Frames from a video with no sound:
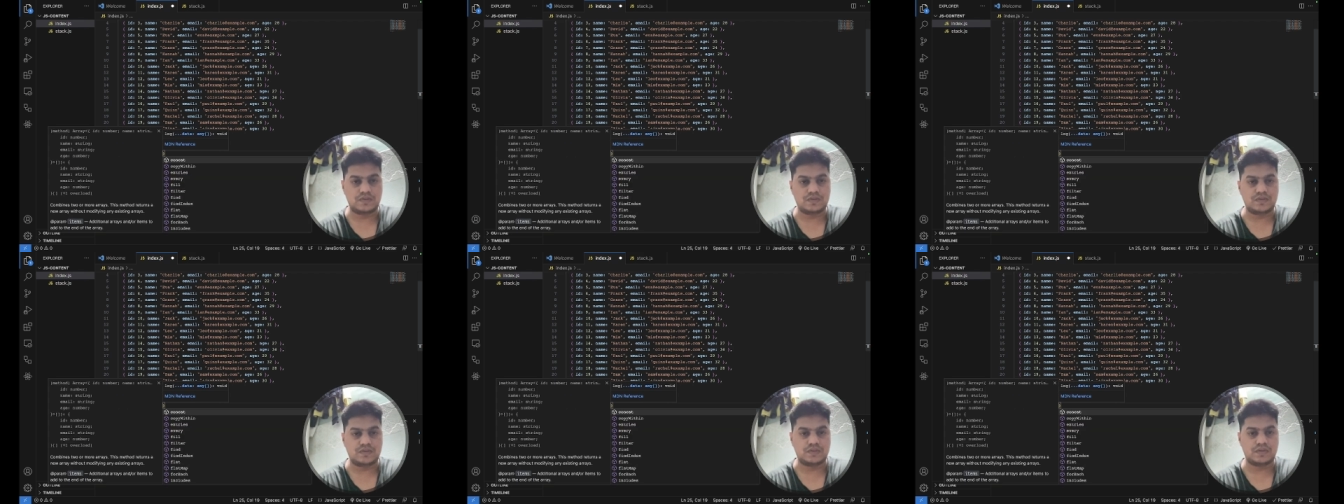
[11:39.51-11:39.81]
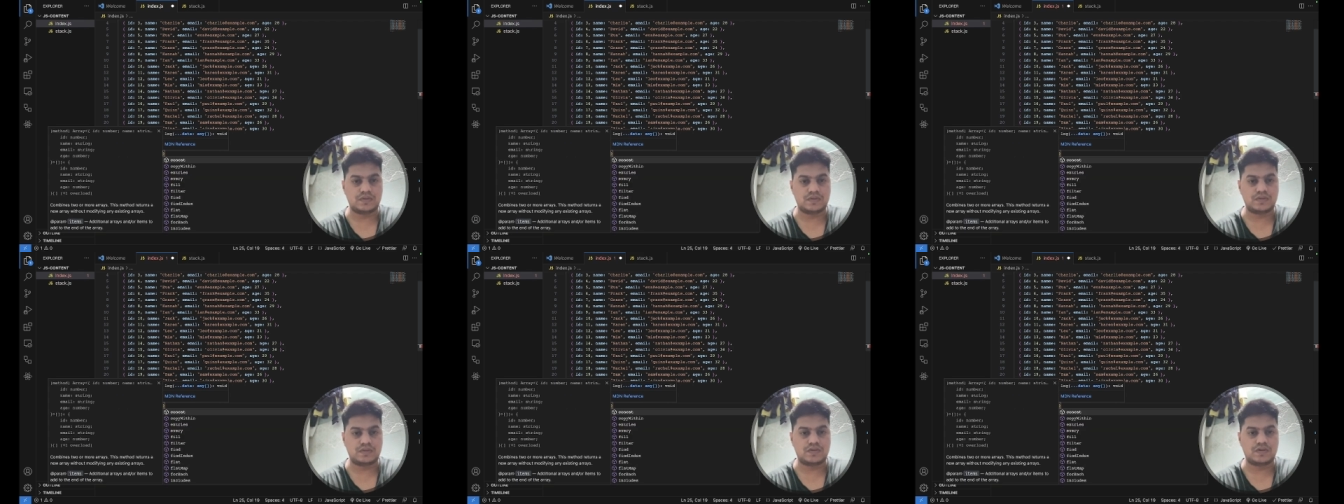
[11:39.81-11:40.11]

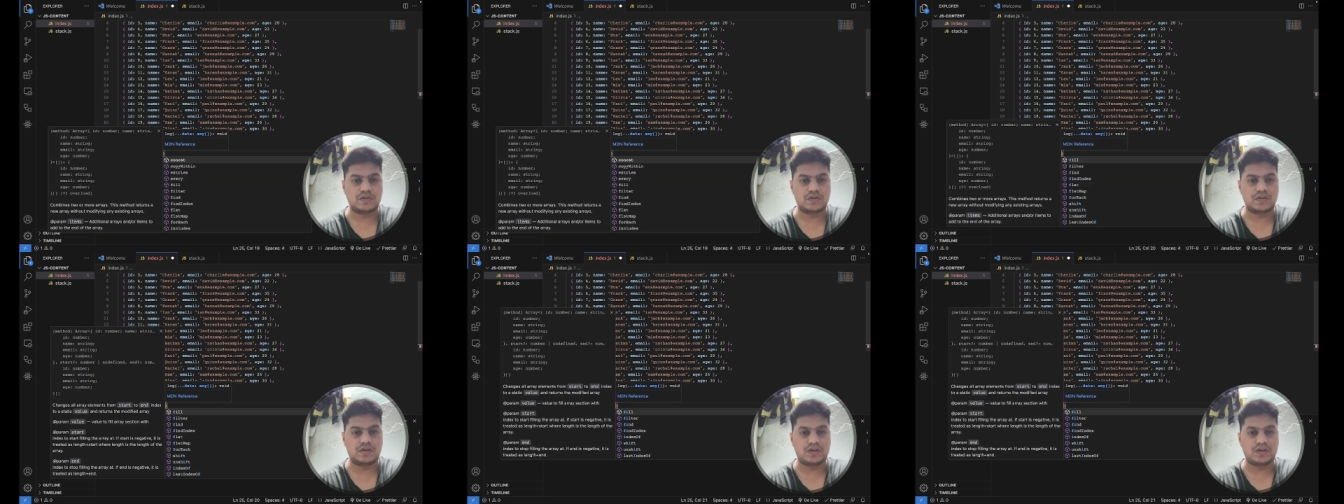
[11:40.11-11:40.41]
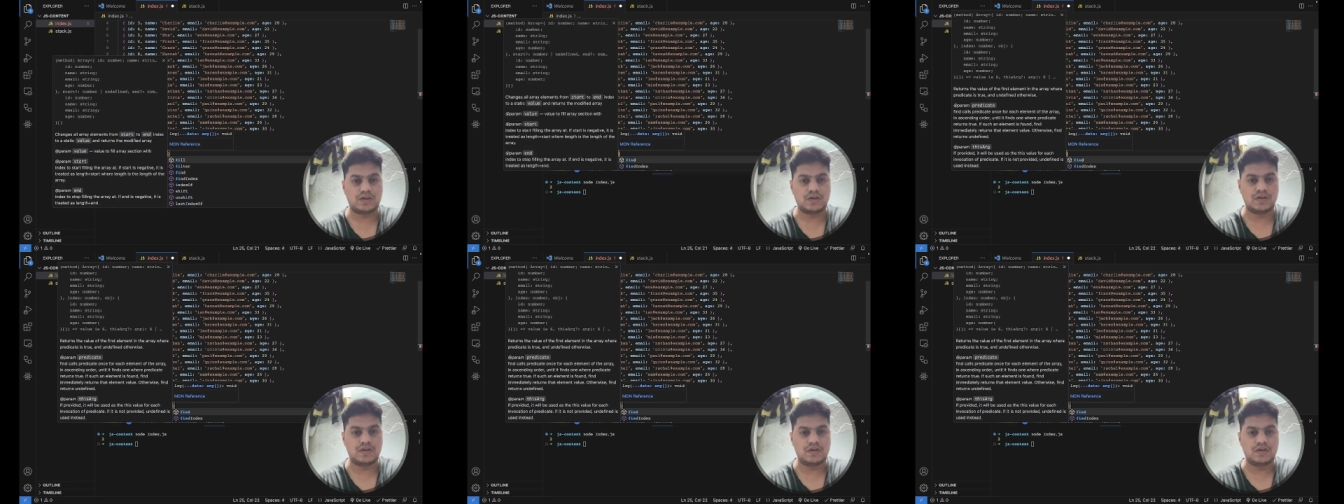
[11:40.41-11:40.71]
users dot
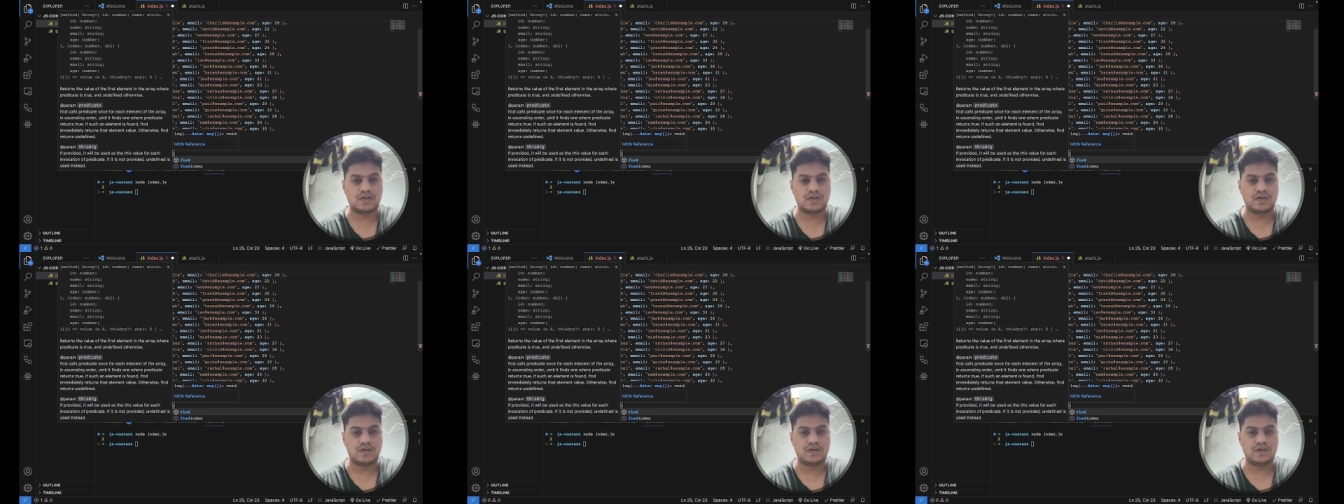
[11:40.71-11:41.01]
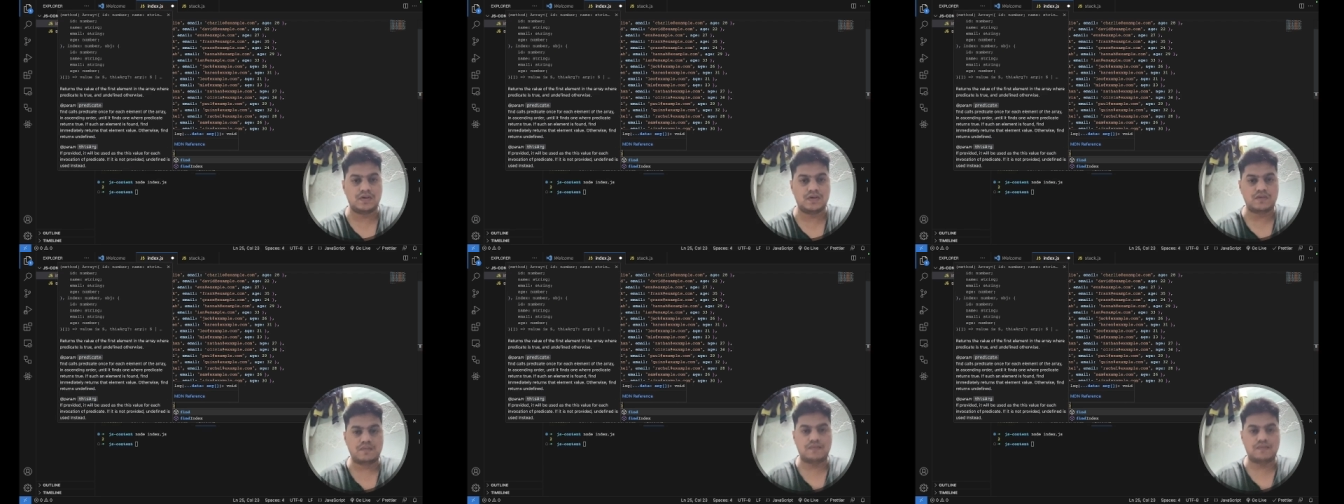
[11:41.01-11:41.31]

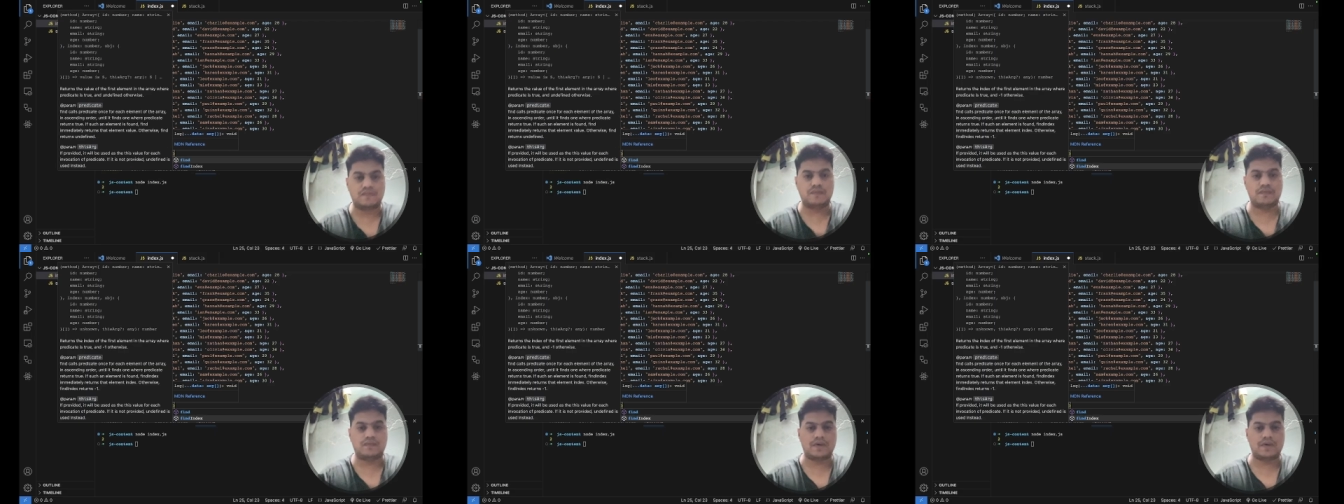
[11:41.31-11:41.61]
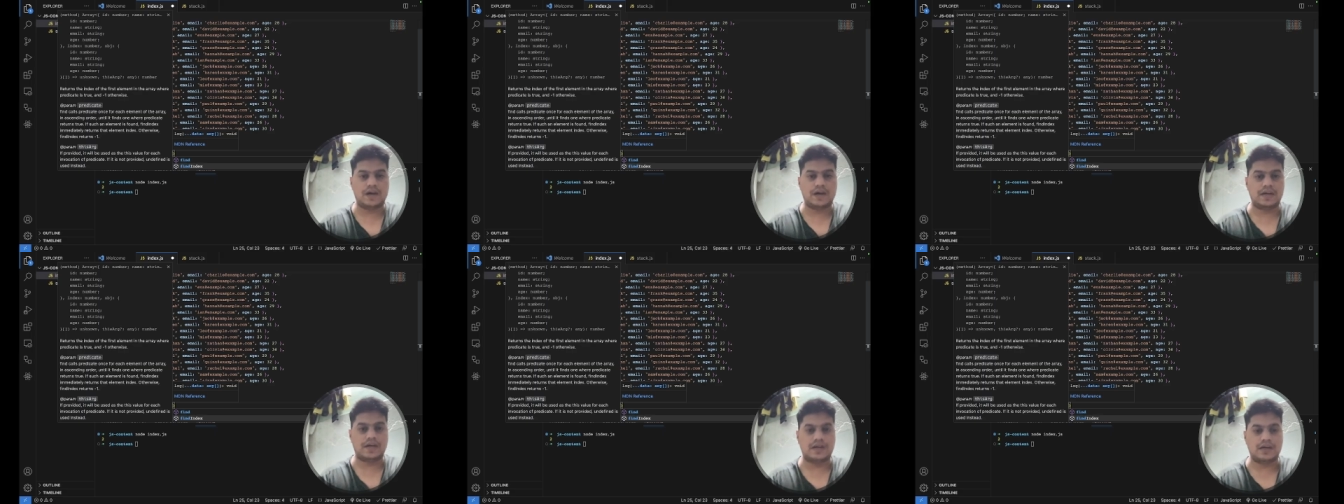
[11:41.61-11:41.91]

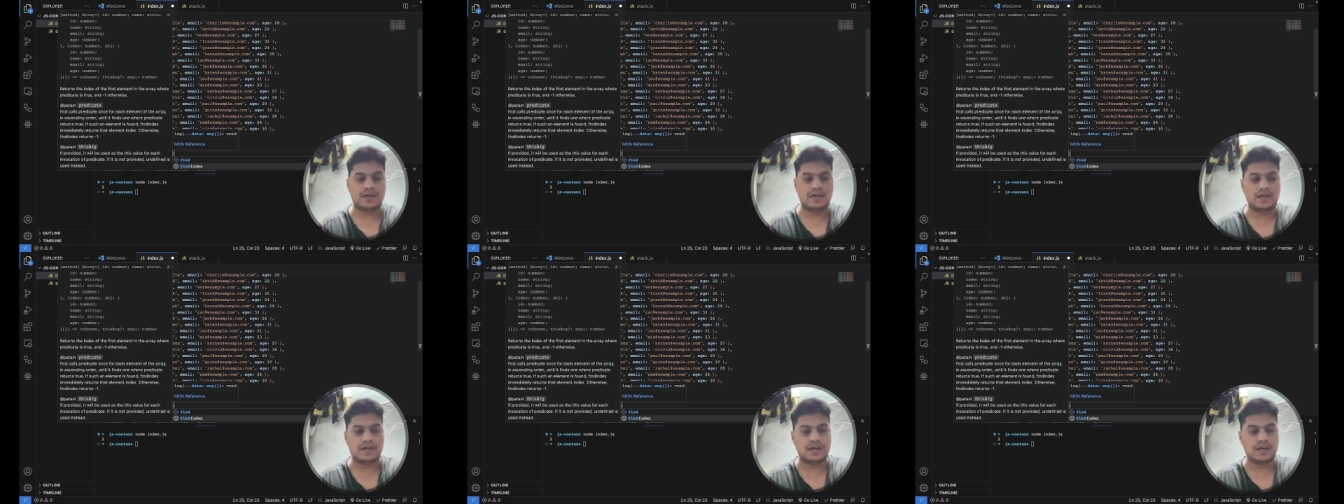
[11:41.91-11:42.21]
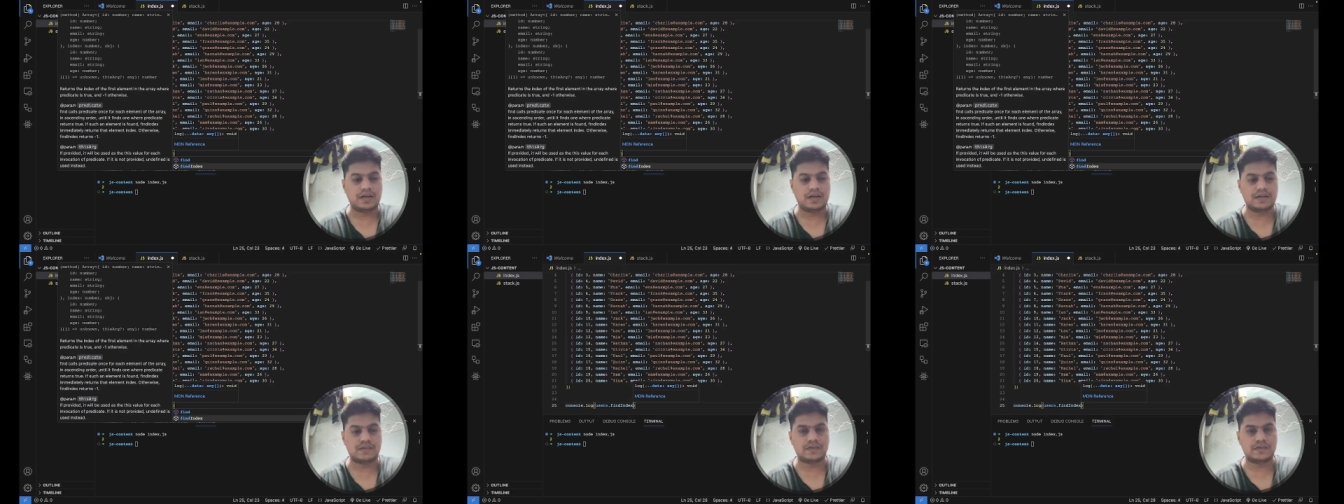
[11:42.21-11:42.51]
find
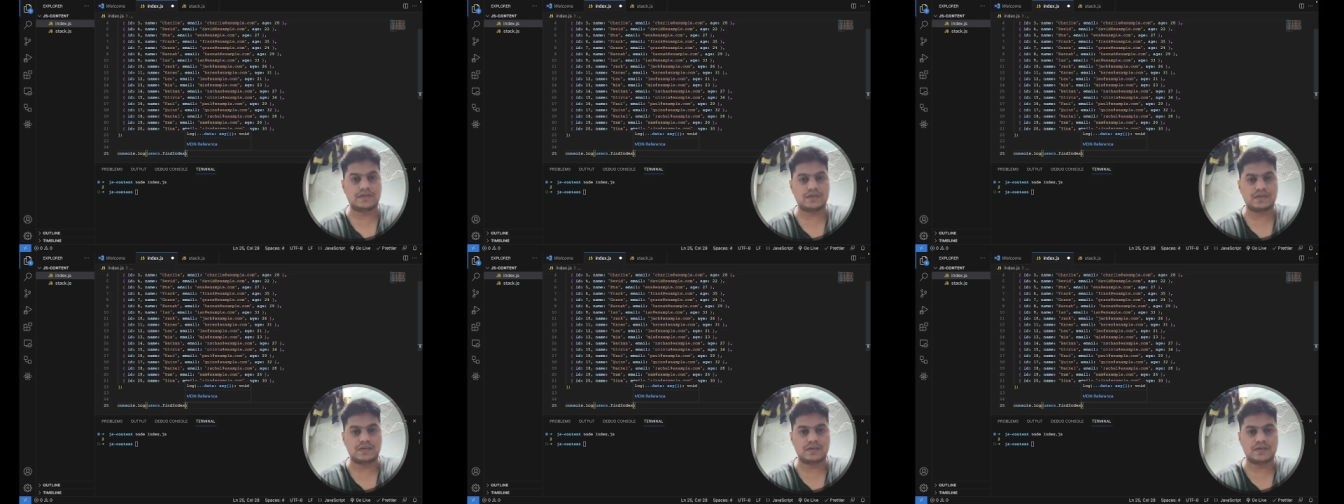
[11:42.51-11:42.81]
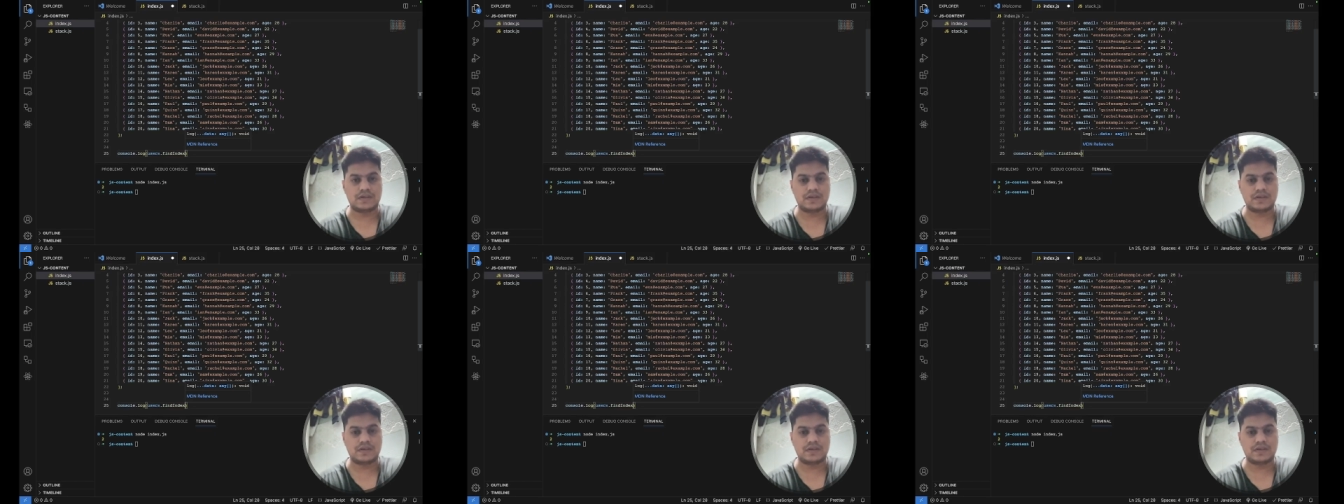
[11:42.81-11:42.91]
index,